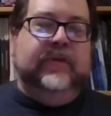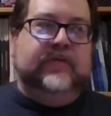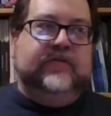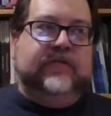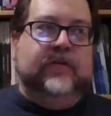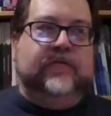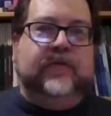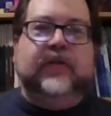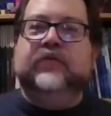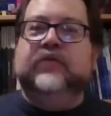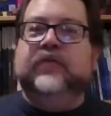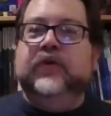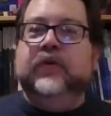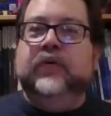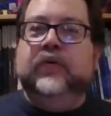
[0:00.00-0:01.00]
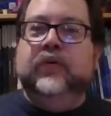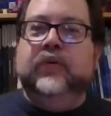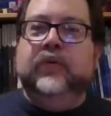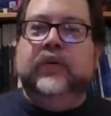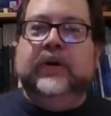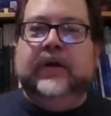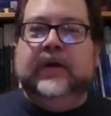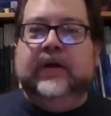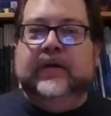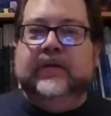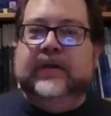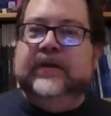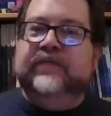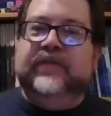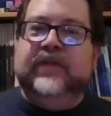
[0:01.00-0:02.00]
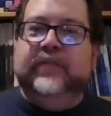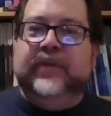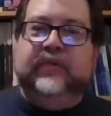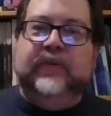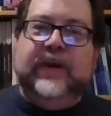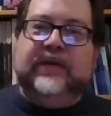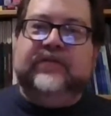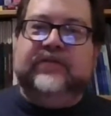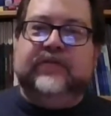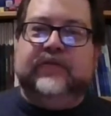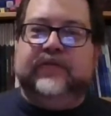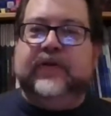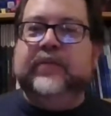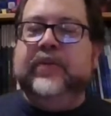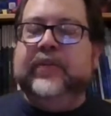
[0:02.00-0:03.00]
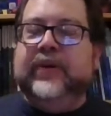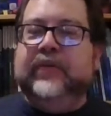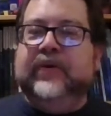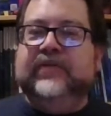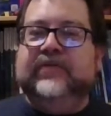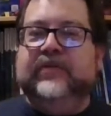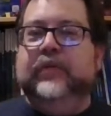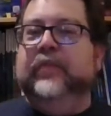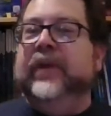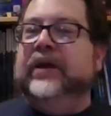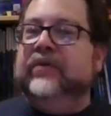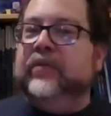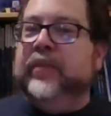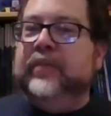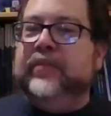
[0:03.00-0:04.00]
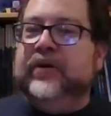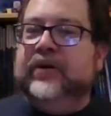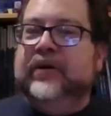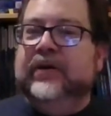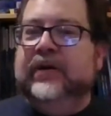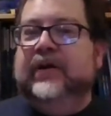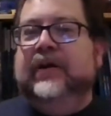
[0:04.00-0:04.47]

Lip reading: so for those of you who live in the Midwest or from the Midwest, you might remember